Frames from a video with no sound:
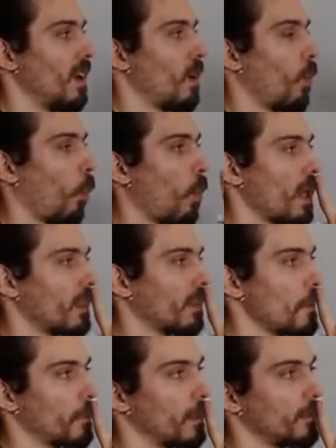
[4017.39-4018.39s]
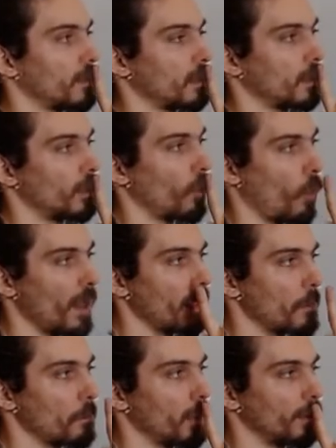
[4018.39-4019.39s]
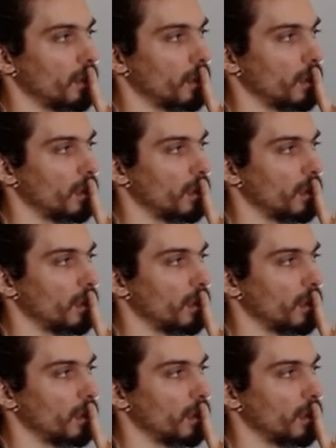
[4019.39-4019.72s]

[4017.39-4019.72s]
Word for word: What happens? What happens?